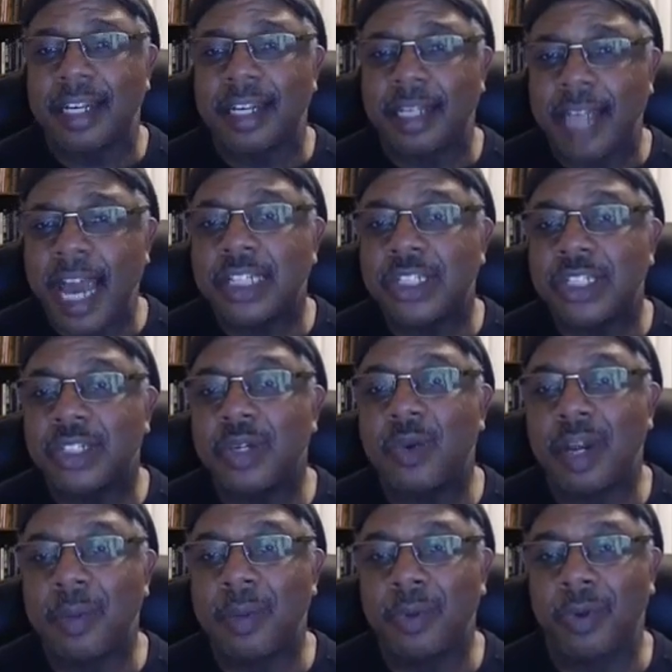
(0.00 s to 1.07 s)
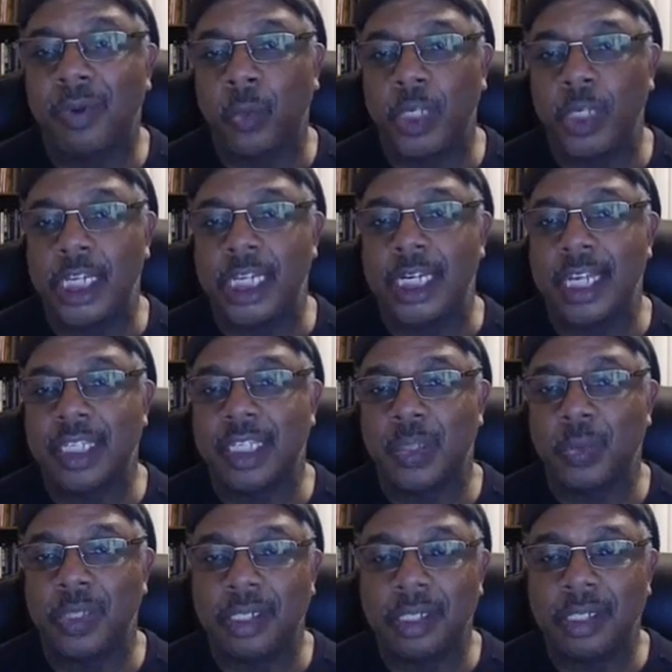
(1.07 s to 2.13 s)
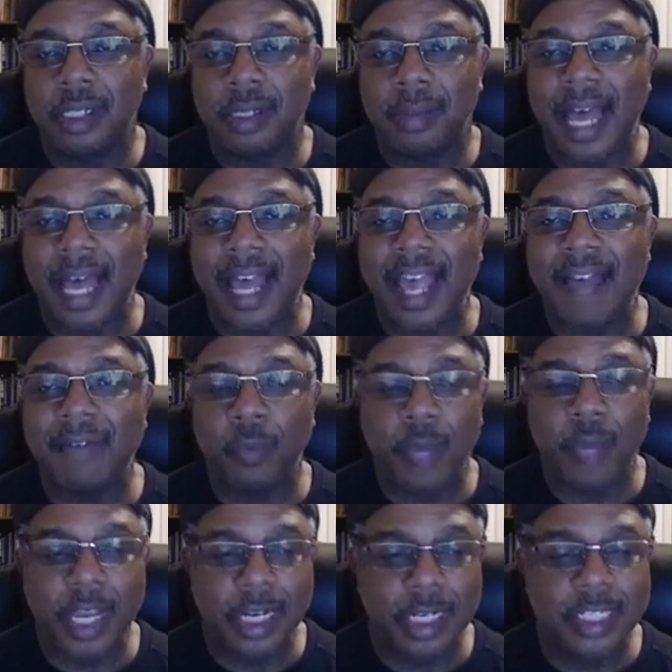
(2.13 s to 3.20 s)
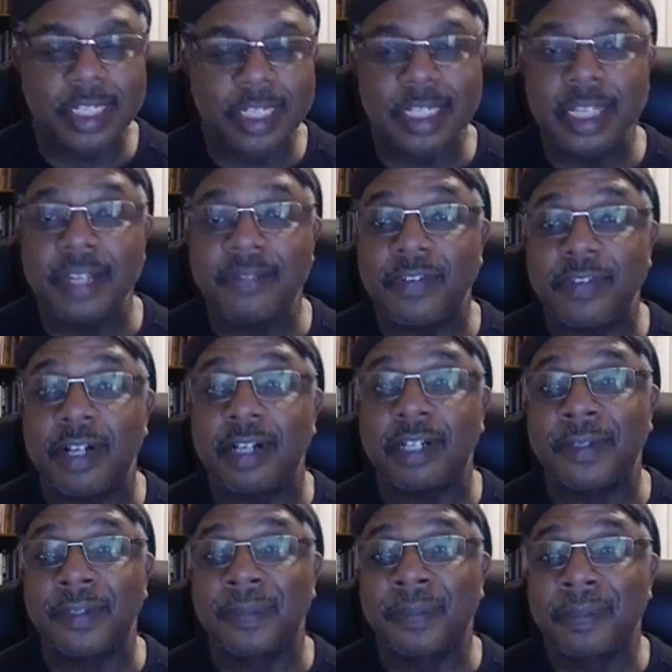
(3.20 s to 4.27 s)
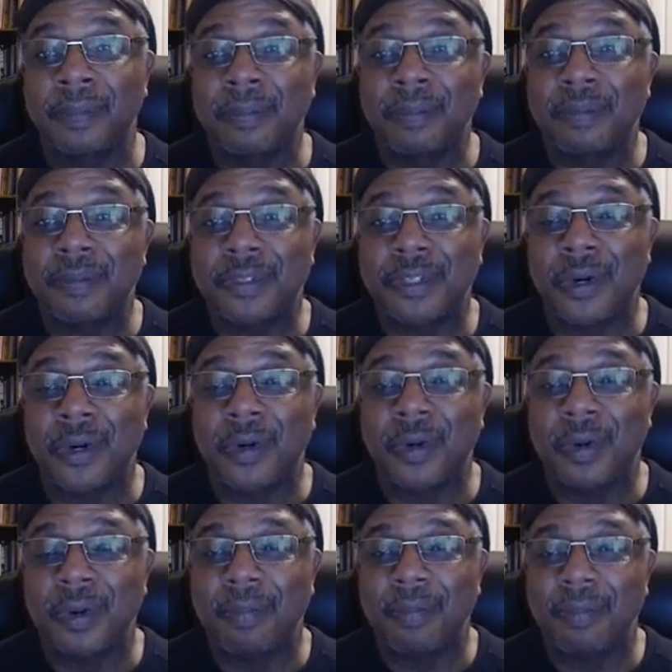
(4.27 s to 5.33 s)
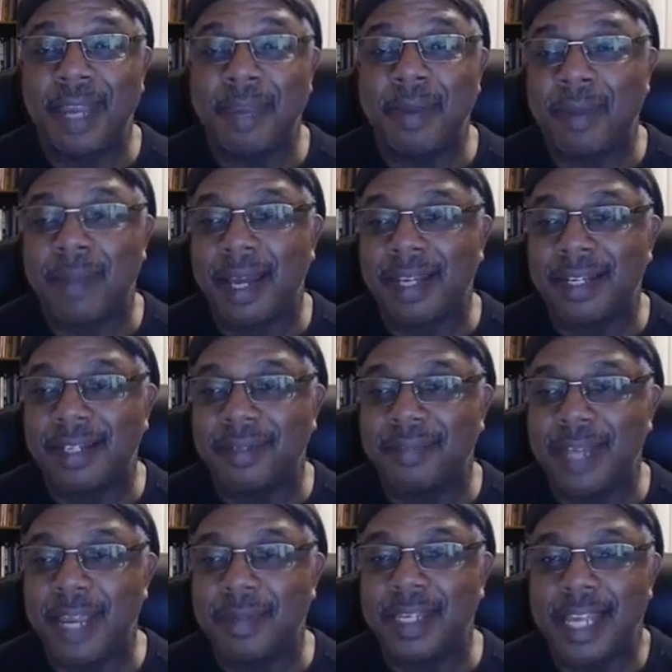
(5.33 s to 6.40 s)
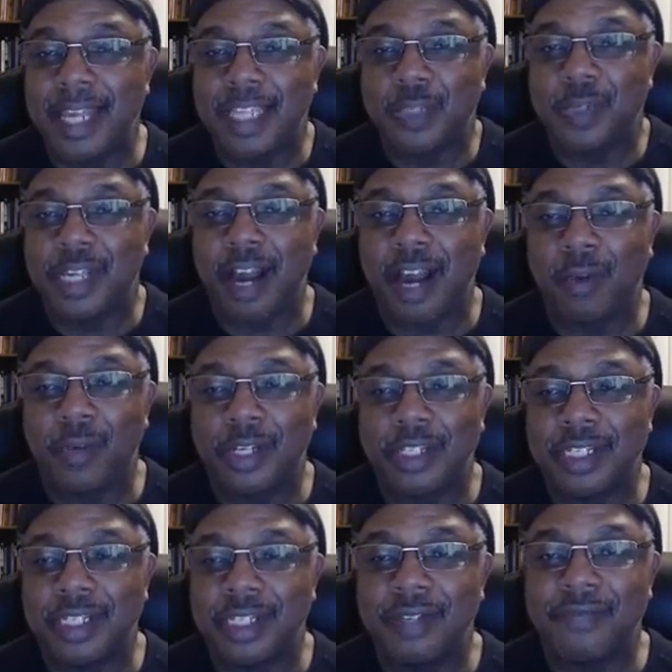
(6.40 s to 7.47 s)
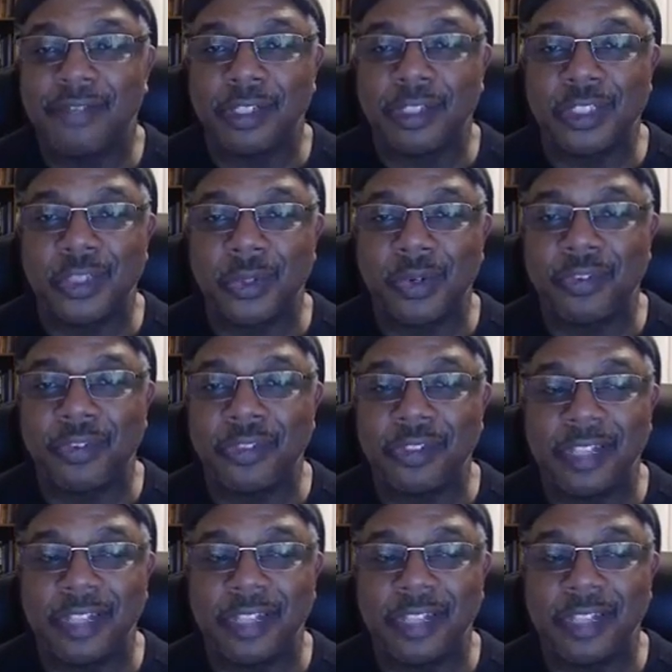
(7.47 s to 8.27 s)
Not sure what I'm going to read next week. I haven't read any steampunk, so maybe next week I'll read a steampunk story for